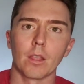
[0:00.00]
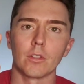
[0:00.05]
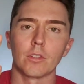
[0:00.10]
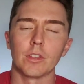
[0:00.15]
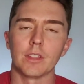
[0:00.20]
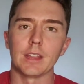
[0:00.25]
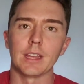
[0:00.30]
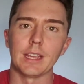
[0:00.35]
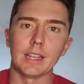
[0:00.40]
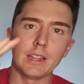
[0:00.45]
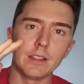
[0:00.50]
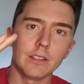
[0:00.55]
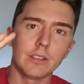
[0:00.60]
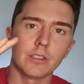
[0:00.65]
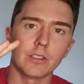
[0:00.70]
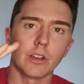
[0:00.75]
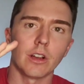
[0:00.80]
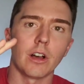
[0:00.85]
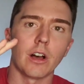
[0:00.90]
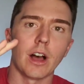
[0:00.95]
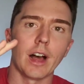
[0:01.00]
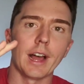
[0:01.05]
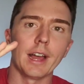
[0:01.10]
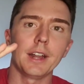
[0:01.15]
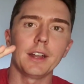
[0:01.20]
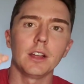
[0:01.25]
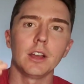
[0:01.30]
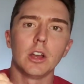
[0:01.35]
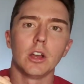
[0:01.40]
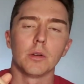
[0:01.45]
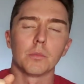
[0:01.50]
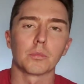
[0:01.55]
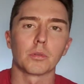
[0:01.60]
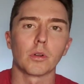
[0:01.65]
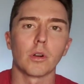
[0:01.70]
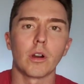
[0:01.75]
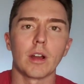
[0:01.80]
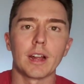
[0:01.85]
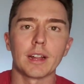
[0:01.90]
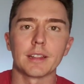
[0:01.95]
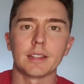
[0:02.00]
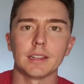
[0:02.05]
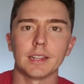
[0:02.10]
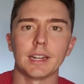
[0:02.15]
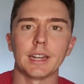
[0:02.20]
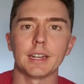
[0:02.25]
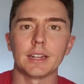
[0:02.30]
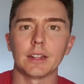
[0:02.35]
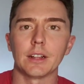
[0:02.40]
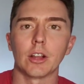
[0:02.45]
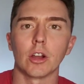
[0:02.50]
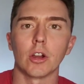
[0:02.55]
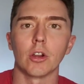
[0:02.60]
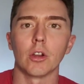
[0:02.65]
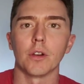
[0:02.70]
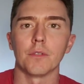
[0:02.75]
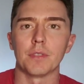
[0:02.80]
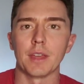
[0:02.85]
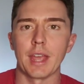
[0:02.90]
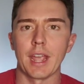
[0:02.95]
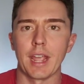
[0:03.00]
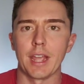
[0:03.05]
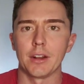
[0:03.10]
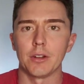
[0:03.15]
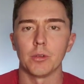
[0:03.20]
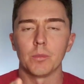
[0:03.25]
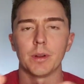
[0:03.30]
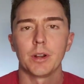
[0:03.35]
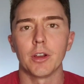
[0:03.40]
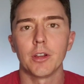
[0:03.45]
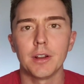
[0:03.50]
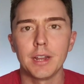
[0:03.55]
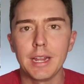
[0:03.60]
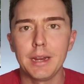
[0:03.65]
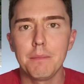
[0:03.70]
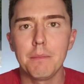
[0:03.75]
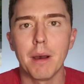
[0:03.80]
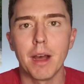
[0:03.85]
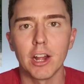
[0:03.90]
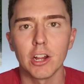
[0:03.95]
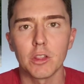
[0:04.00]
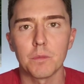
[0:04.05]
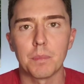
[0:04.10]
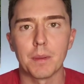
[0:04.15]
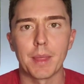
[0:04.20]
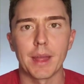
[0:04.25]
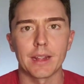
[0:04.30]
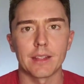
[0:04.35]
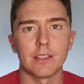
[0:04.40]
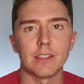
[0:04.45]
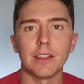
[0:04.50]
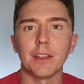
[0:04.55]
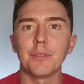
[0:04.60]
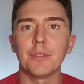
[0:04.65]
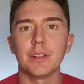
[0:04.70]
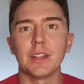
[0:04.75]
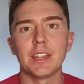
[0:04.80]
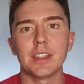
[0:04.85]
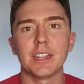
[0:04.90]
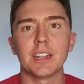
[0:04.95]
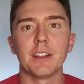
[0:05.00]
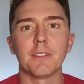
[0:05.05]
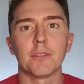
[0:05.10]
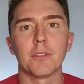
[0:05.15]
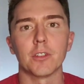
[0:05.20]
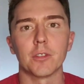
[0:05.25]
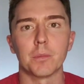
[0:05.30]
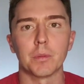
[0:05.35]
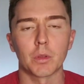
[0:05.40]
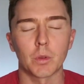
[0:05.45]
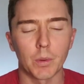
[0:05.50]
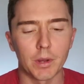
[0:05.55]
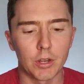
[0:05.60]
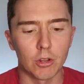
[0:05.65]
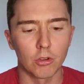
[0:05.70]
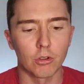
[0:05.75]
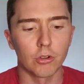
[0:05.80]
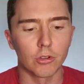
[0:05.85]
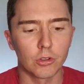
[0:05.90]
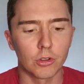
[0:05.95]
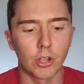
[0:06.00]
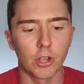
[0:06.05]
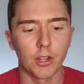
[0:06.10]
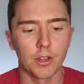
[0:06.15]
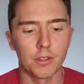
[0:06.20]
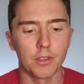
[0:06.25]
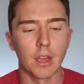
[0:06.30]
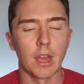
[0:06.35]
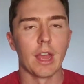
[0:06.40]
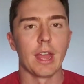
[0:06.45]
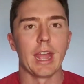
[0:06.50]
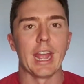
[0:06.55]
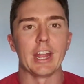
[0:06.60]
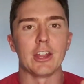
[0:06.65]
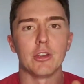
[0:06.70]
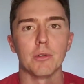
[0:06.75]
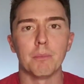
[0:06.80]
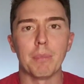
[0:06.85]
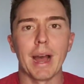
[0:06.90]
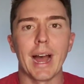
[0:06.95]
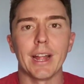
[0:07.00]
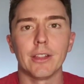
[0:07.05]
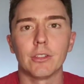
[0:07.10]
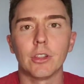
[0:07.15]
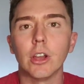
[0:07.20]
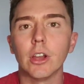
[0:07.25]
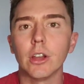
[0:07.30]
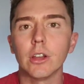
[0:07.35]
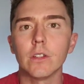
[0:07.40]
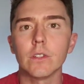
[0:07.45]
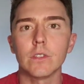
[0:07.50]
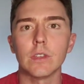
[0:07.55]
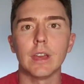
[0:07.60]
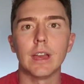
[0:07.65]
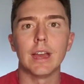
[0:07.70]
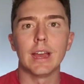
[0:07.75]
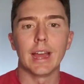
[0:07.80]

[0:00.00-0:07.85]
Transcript: to the inside prior to letting go of the handle. We don't need much, but that's definitely the difference between your good turns and your bad turns.